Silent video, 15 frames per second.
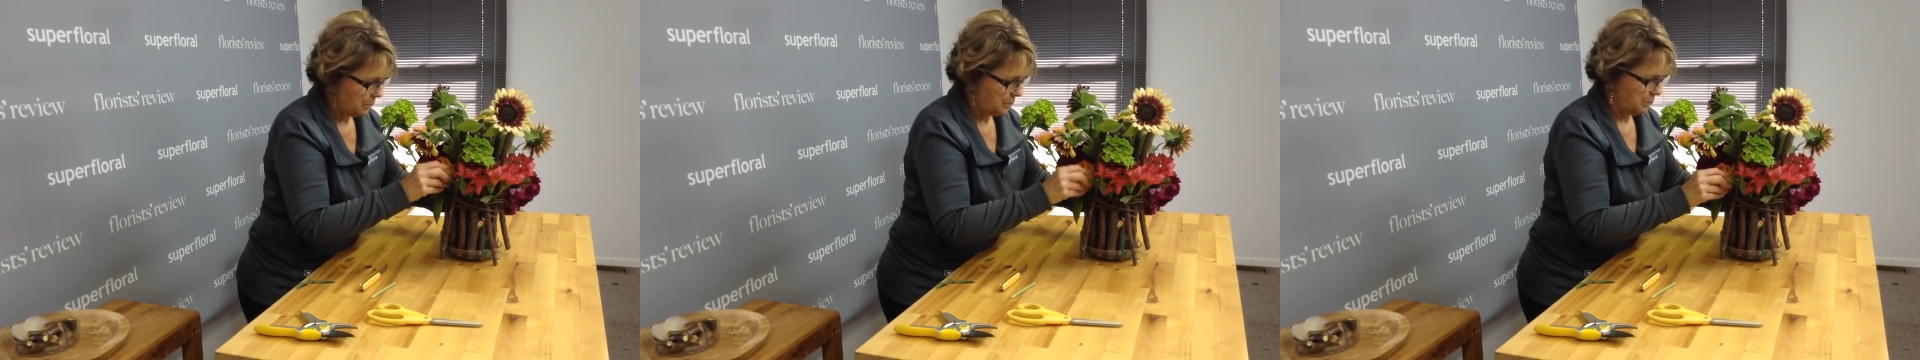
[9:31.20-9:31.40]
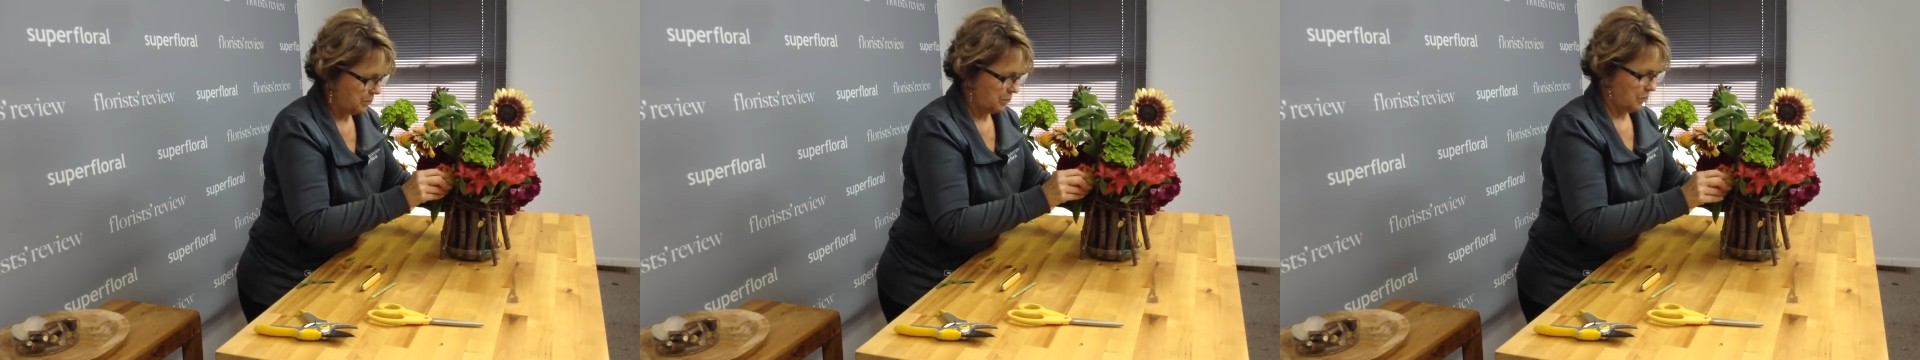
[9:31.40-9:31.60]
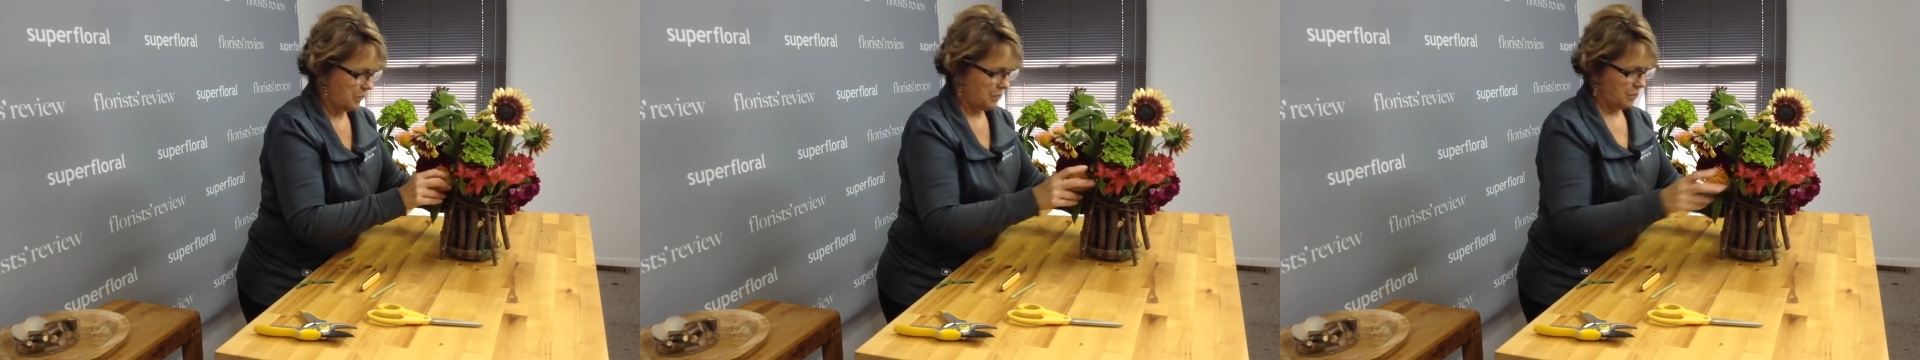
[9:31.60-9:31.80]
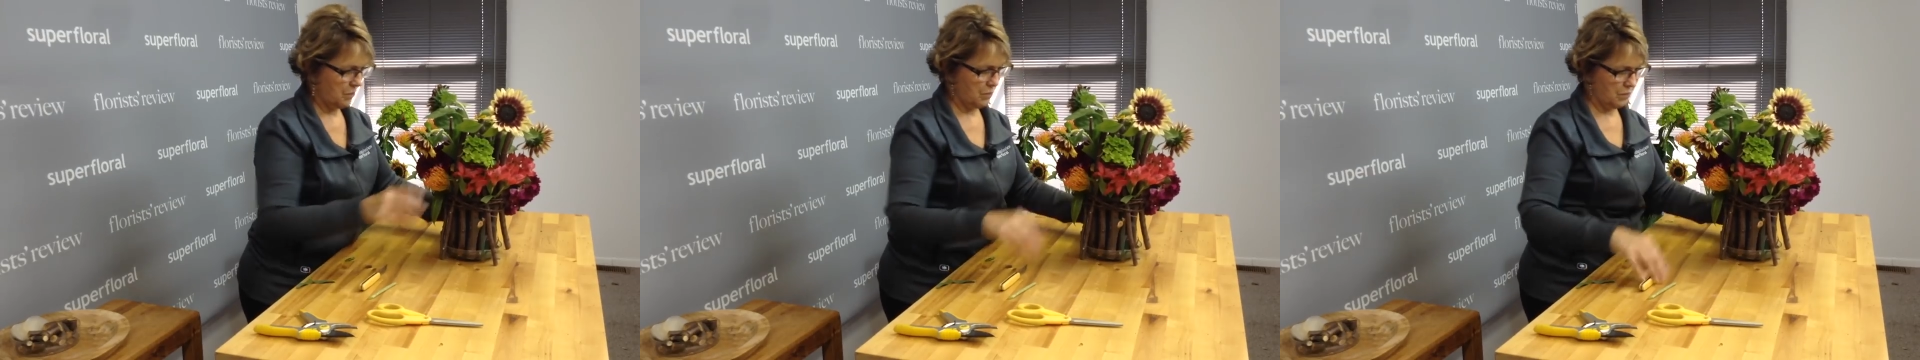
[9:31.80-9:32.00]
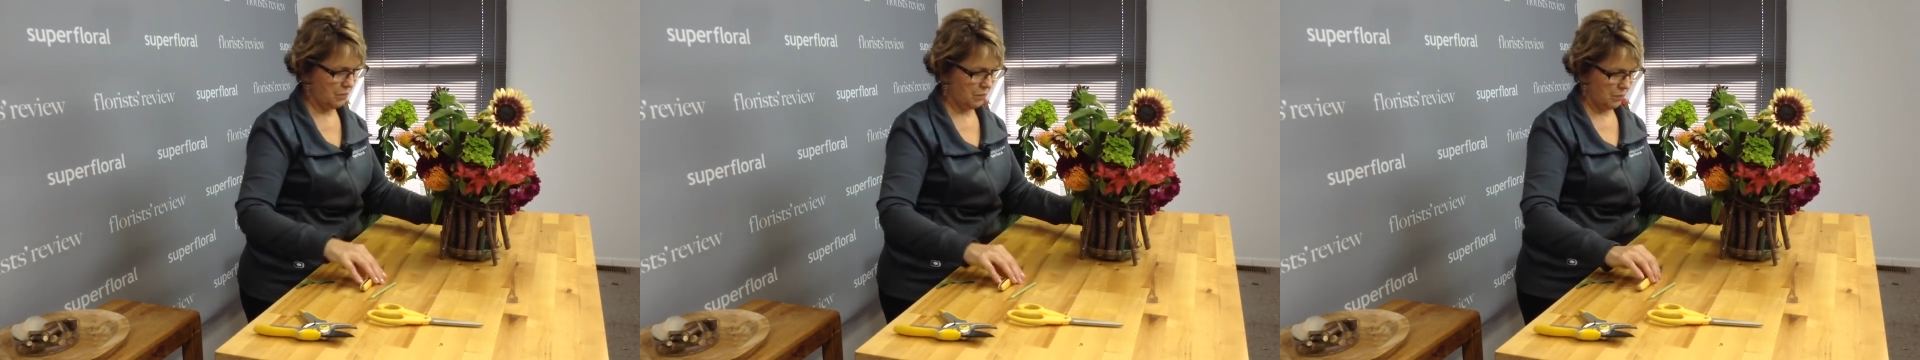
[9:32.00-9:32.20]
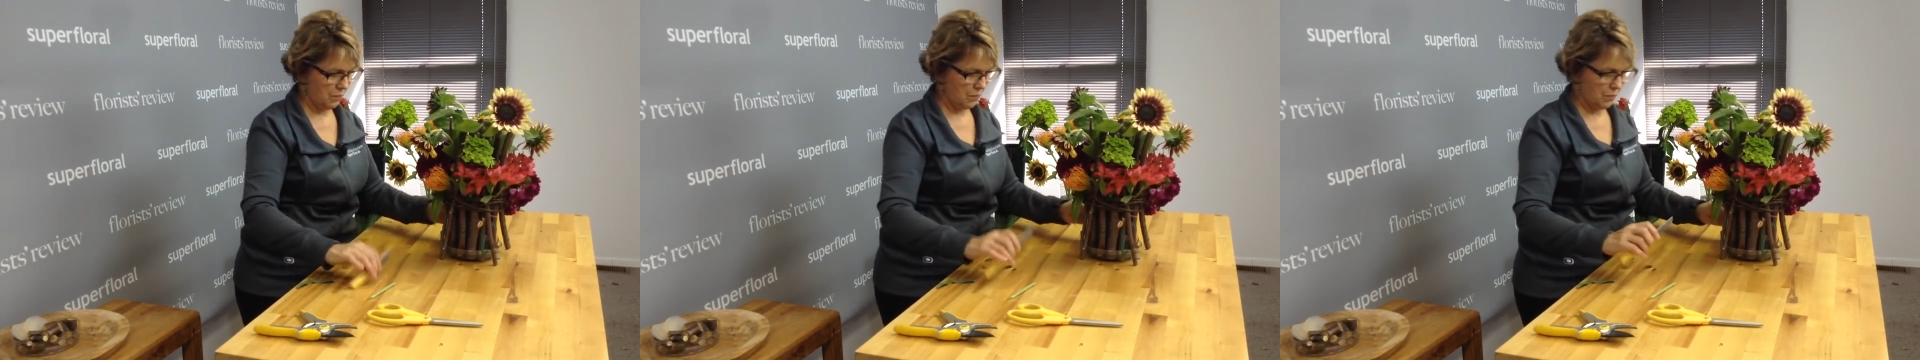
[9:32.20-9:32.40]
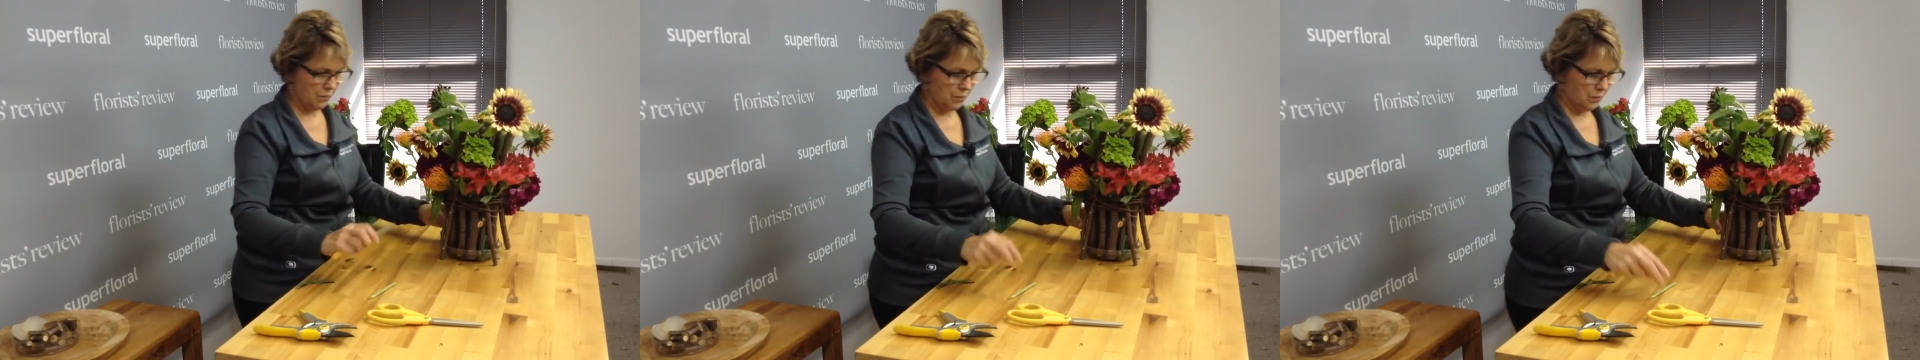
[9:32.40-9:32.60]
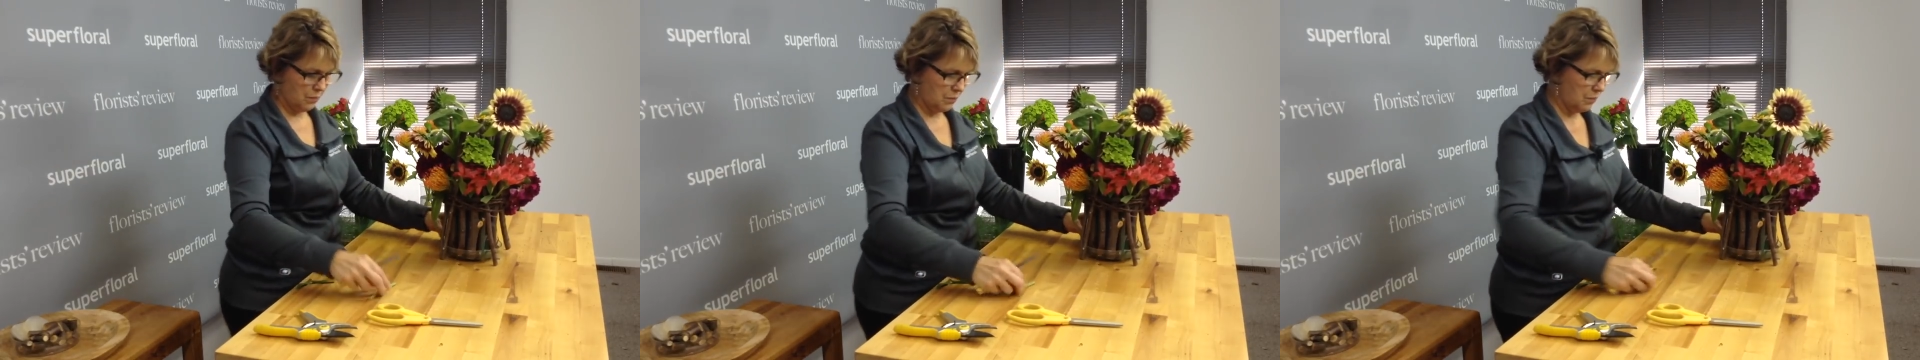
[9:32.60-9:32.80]

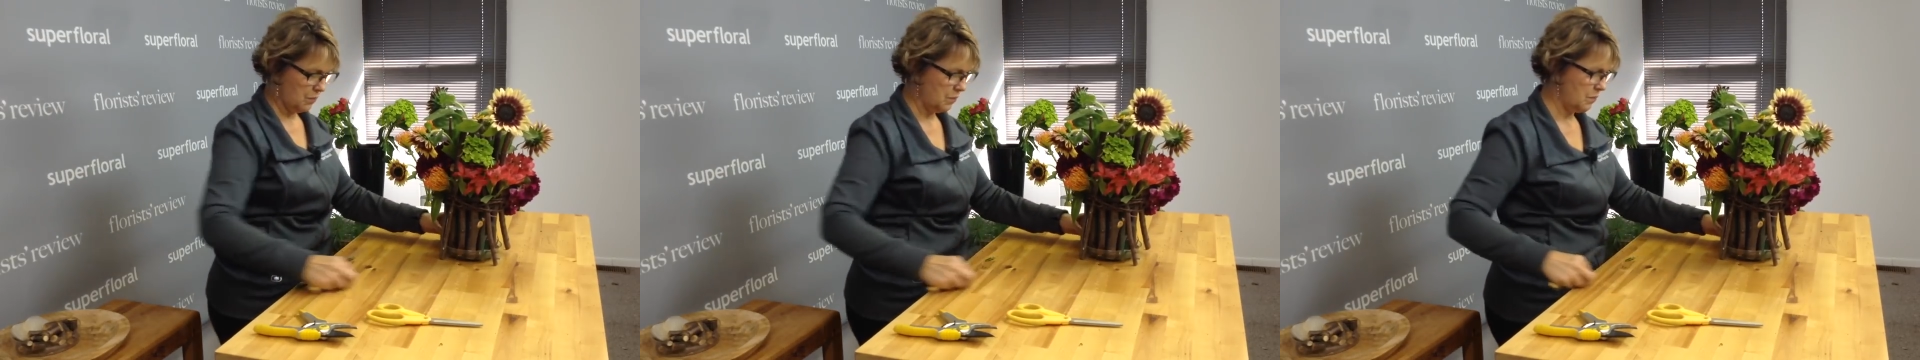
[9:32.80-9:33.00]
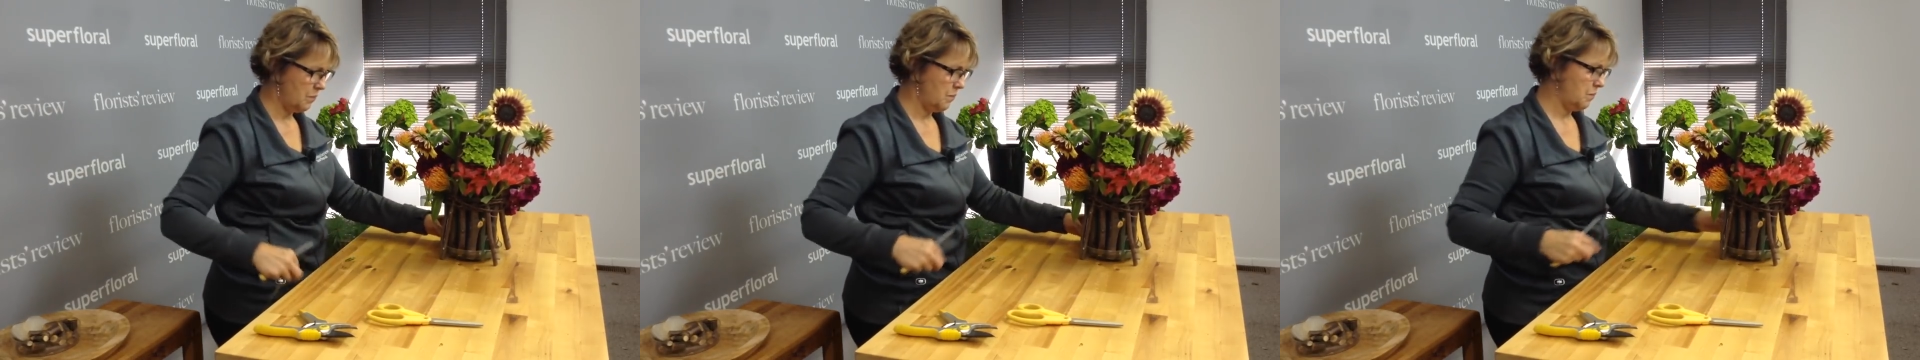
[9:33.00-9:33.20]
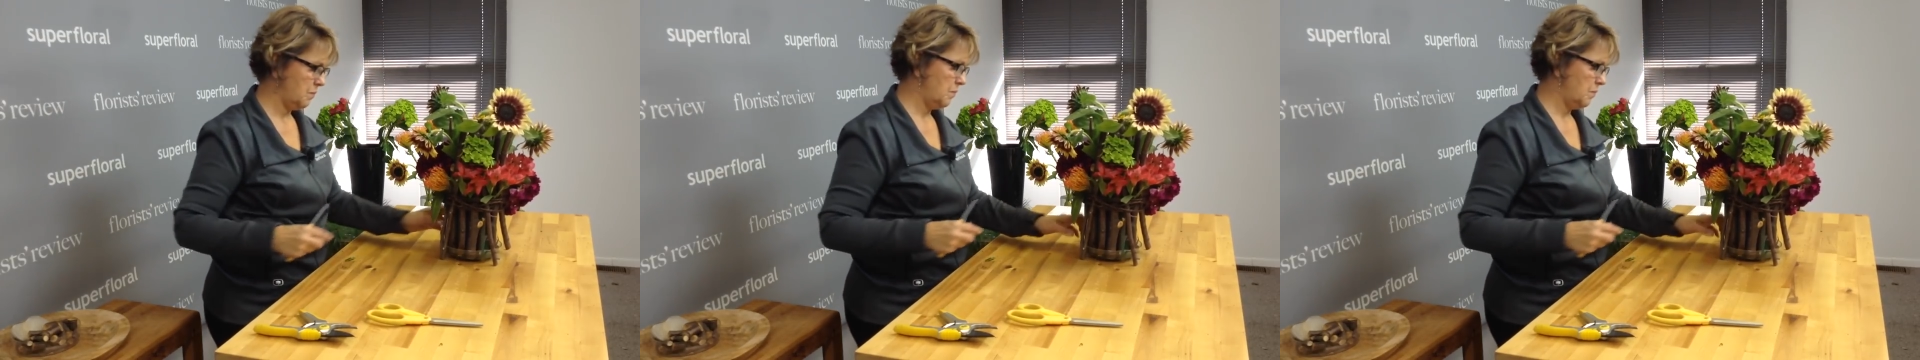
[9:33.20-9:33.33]
(silence)